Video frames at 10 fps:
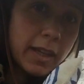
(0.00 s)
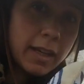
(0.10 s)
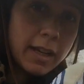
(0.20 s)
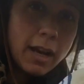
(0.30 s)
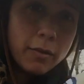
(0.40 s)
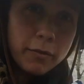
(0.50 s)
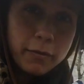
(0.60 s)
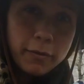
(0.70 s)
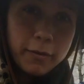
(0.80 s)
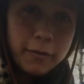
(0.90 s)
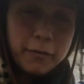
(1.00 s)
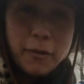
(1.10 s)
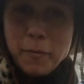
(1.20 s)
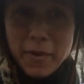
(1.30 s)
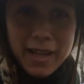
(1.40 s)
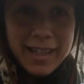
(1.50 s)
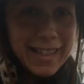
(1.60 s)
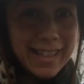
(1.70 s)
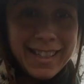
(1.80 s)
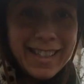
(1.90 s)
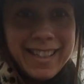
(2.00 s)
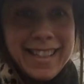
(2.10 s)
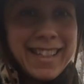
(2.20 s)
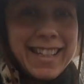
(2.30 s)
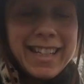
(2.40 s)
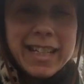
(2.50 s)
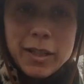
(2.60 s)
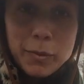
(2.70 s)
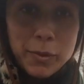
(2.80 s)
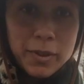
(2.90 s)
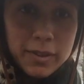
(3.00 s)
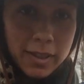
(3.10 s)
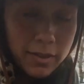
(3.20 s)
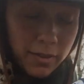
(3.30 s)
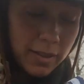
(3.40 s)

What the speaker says: and out from my inner world into